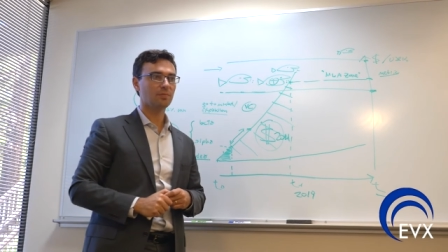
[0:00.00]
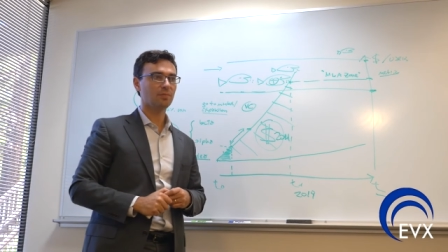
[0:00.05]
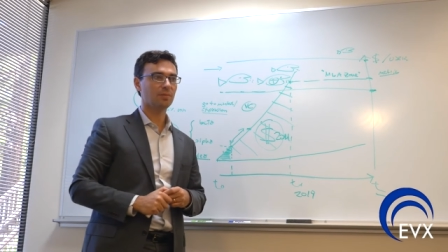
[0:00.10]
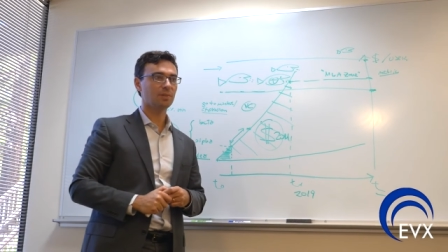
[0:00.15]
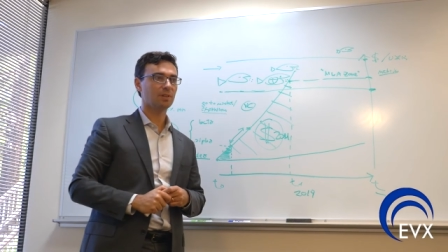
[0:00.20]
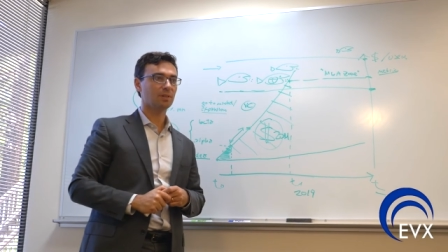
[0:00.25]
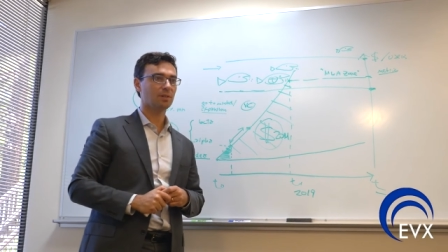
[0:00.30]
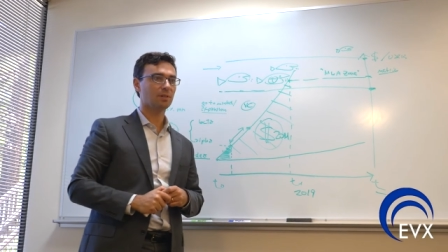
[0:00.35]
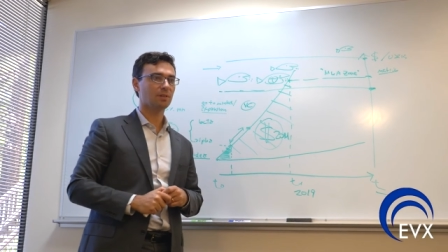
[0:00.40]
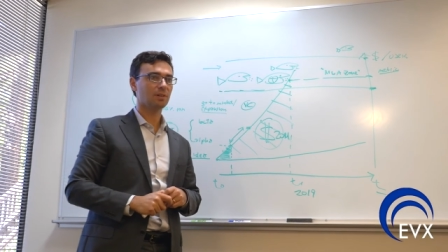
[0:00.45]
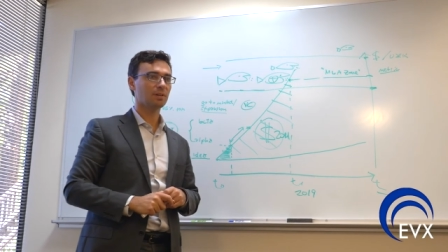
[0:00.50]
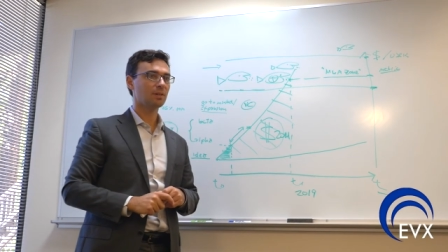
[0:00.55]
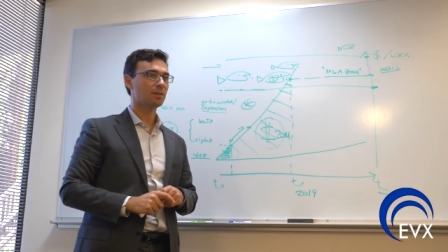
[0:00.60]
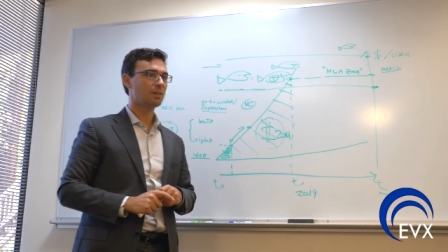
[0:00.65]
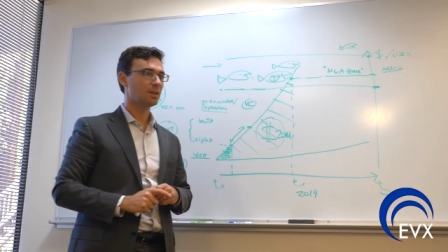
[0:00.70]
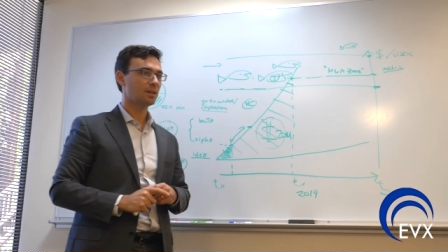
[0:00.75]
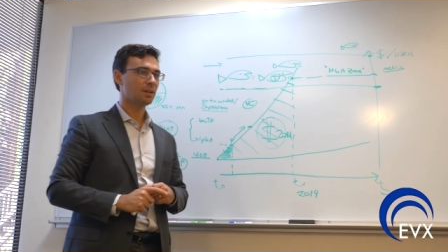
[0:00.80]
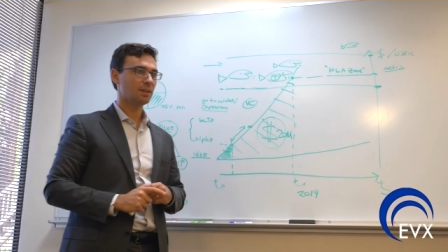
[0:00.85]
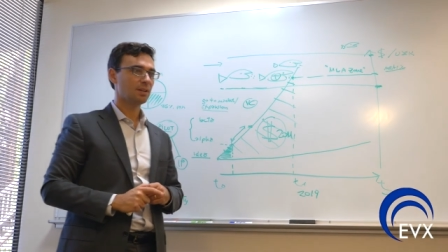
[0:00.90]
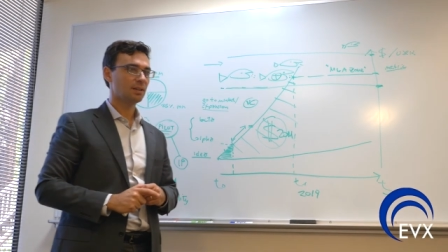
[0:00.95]
You know
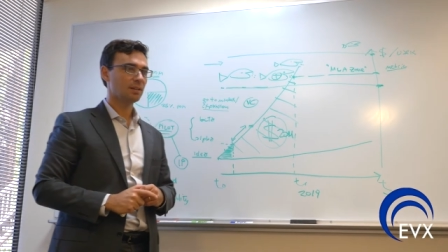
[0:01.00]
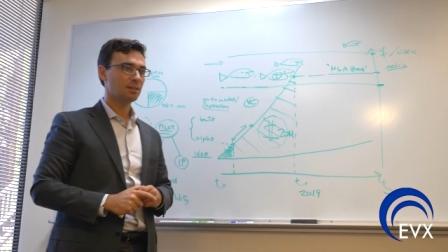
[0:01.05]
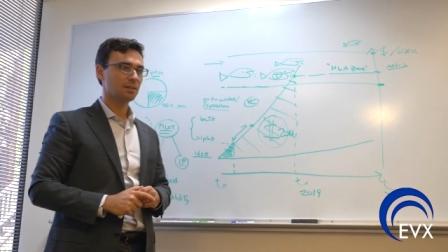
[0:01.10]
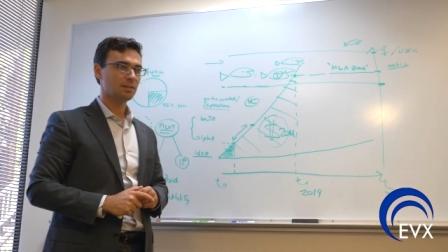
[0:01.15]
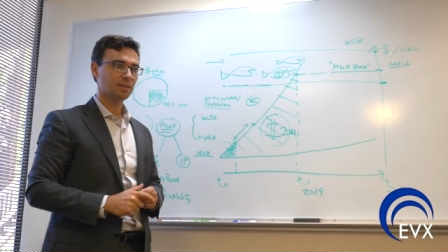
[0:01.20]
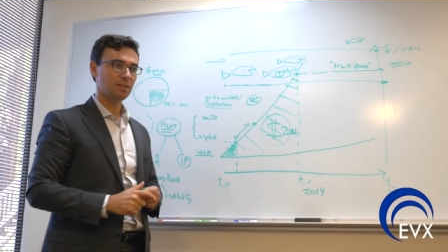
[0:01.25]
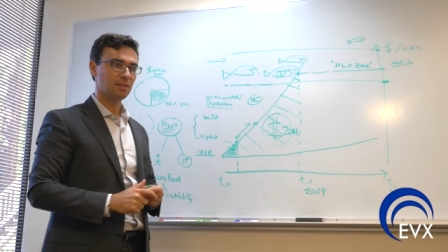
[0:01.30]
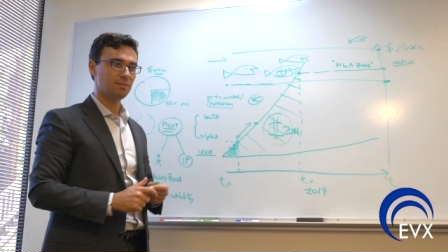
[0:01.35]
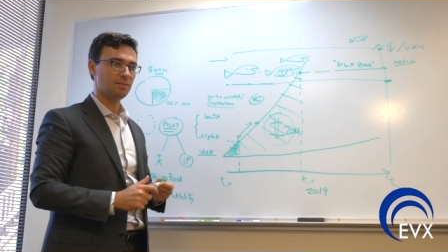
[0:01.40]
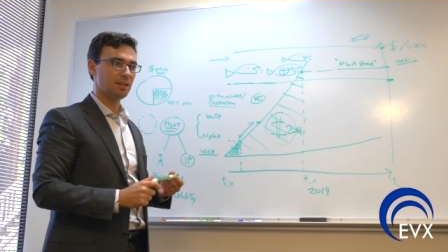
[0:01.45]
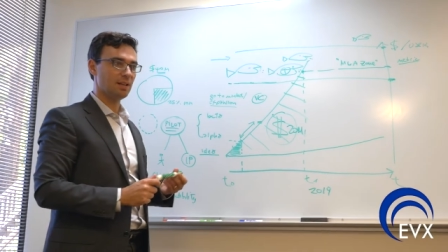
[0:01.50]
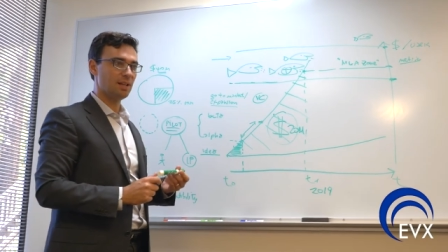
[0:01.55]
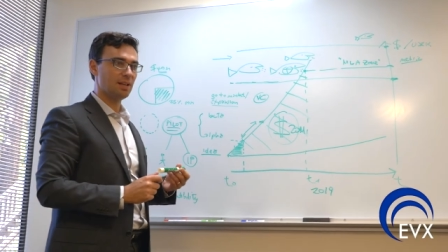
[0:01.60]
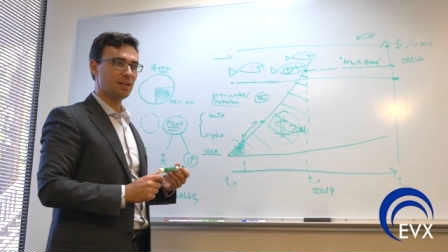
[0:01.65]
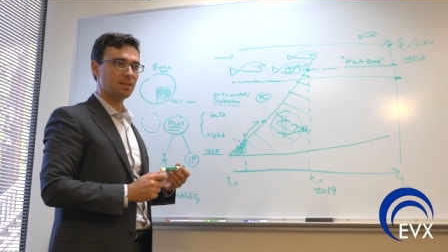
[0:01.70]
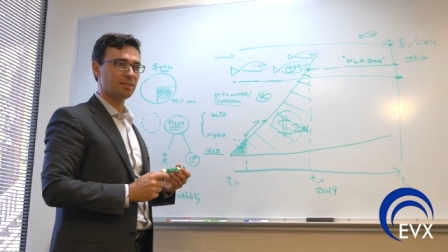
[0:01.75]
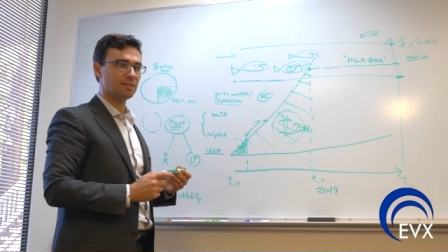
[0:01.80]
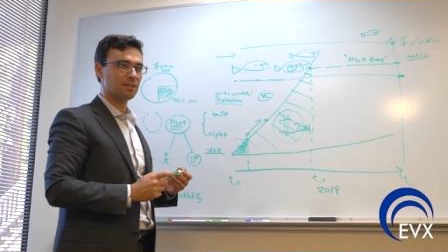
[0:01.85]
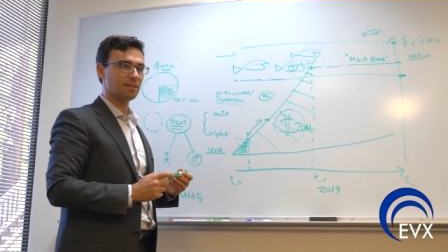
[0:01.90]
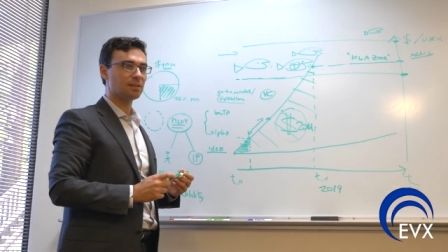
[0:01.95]
even here
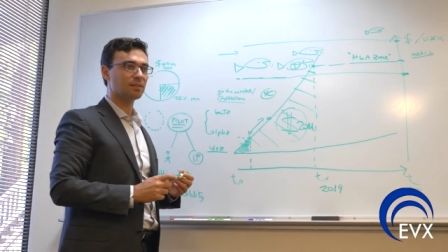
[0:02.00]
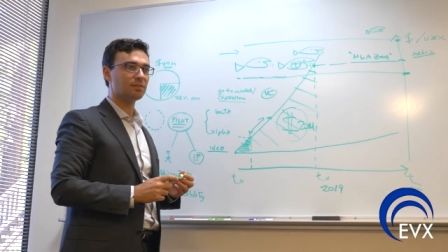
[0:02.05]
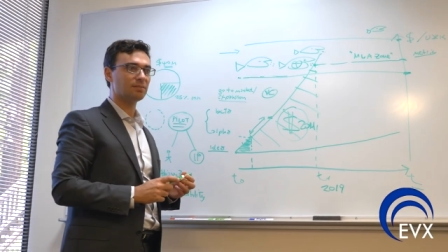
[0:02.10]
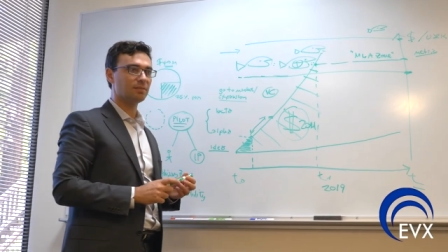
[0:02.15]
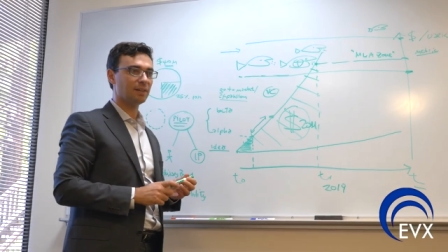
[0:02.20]
in Silicon